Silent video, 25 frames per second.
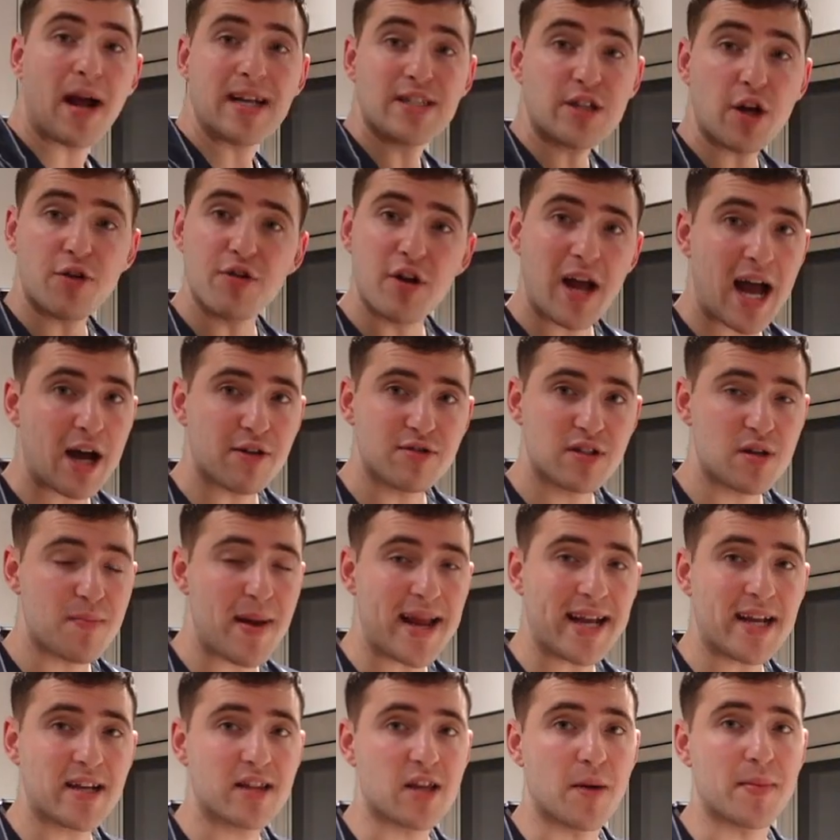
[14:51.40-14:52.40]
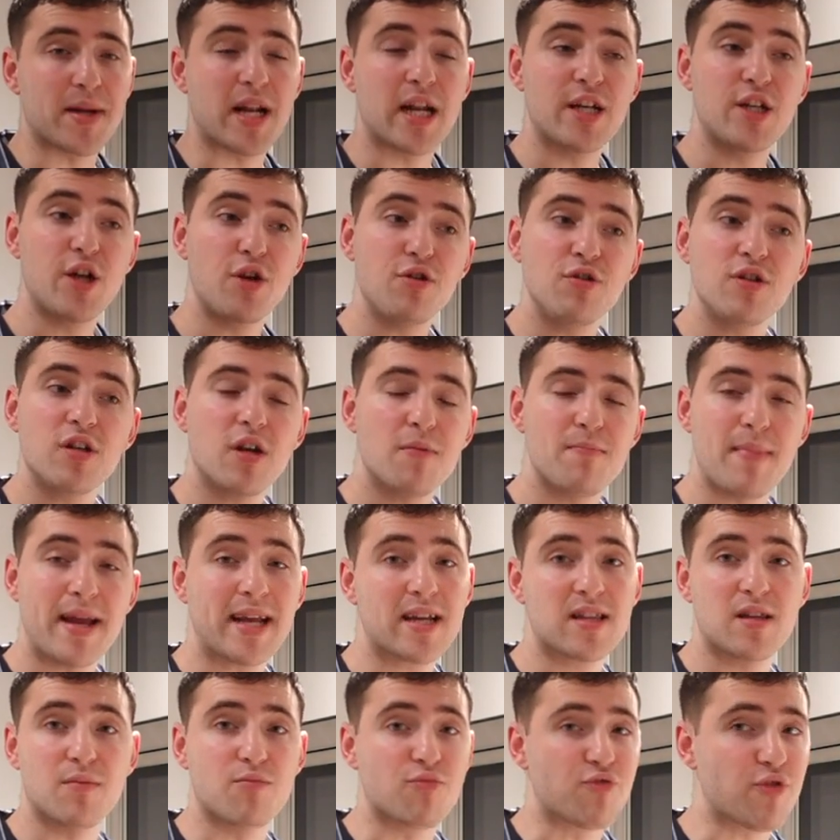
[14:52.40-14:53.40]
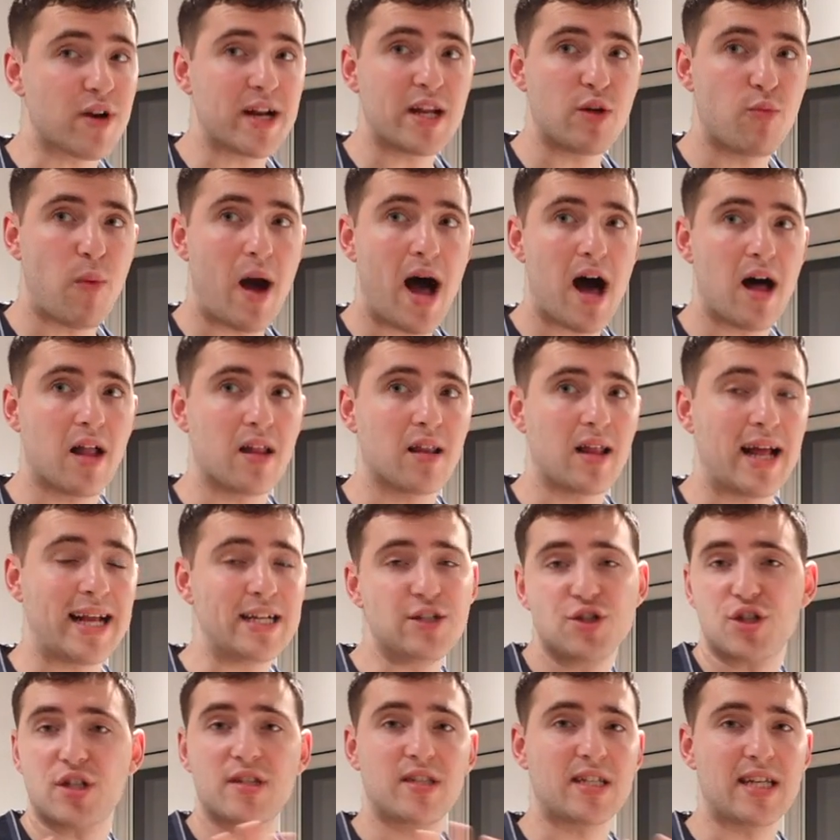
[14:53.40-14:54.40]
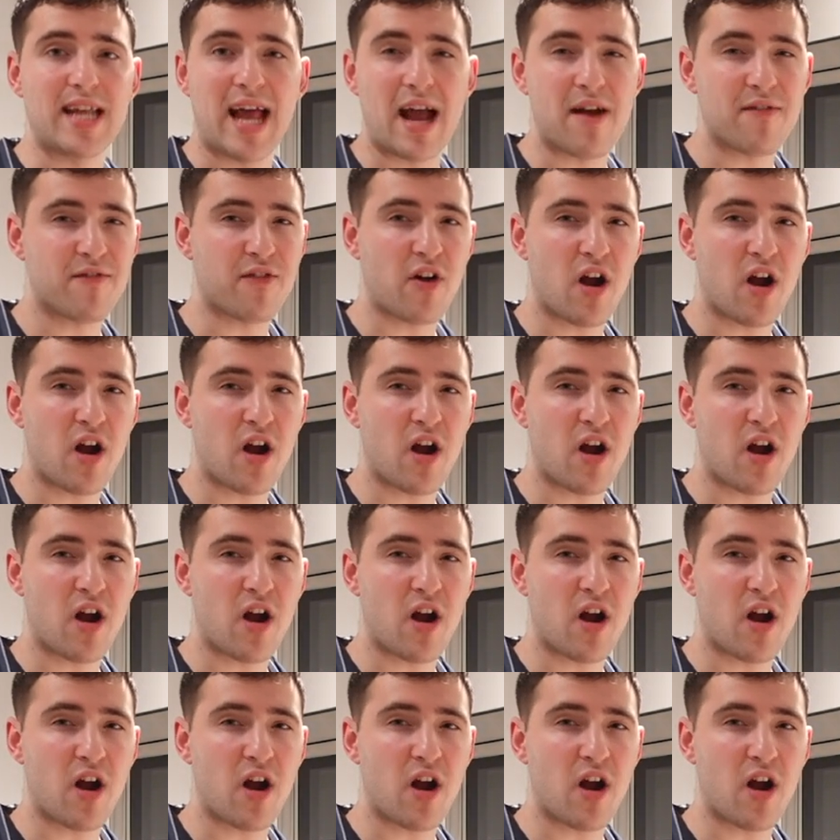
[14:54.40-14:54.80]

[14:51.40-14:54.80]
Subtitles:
But I don't know how to make them, and I know you can make them really well in just an air